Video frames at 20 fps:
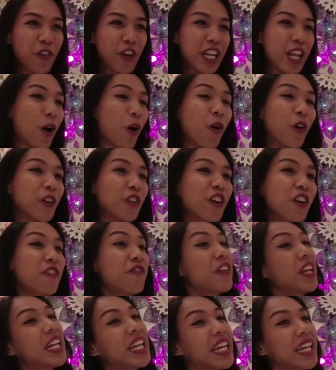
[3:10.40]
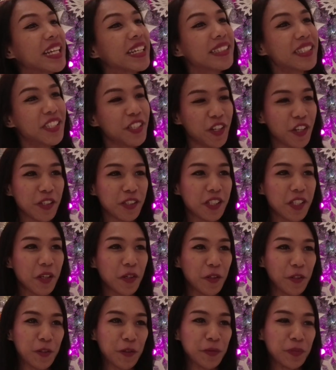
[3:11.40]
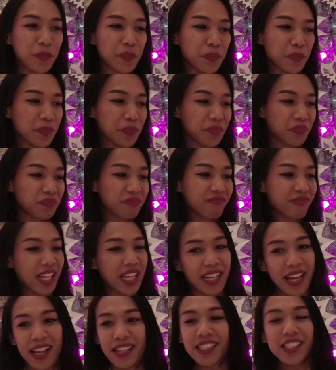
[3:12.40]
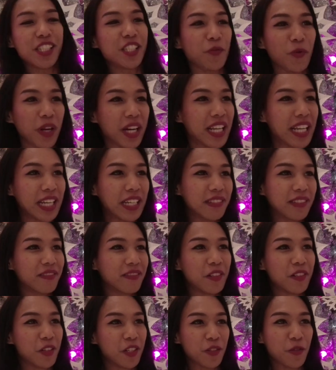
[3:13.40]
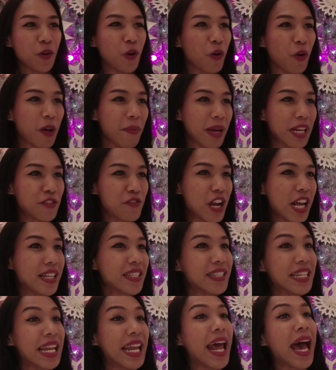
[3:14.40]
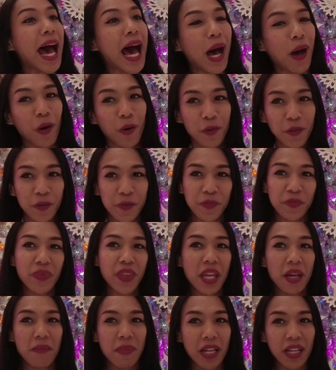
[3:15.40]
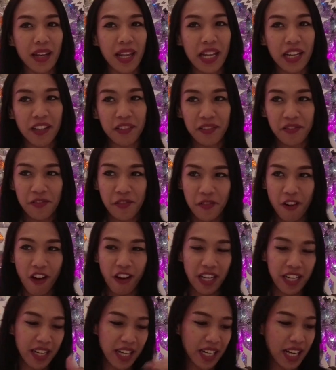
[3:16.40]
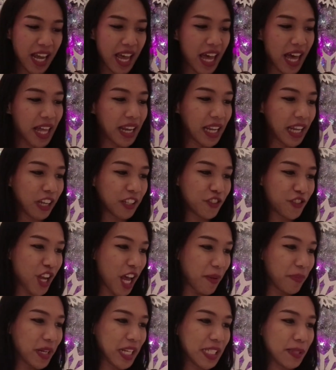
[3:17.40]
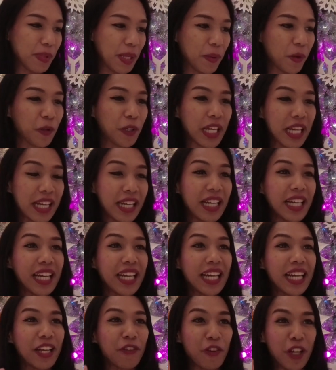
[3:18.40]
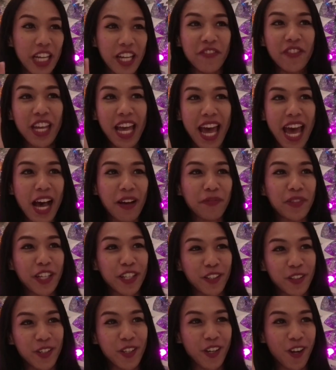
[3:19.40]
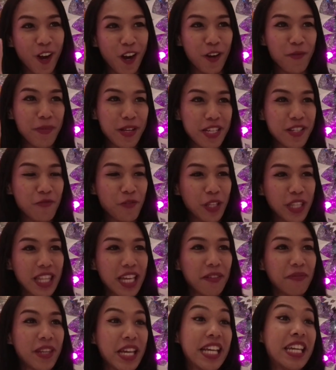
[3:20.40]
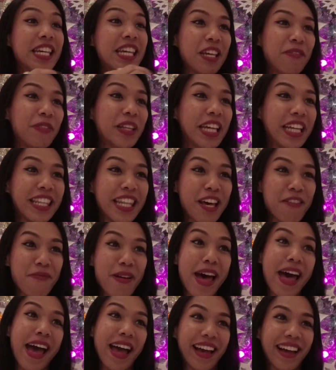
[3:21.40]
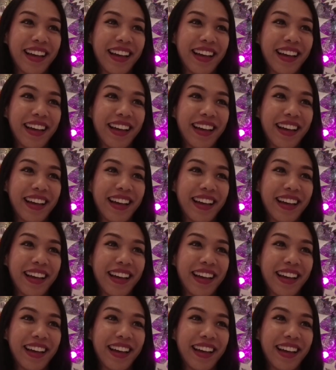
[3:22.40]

for their own convenience, you know, so like I just want to get throw away my trash now. But like on the other hand, like Japanese people, if they have the garbage with them, they keep it in their bag.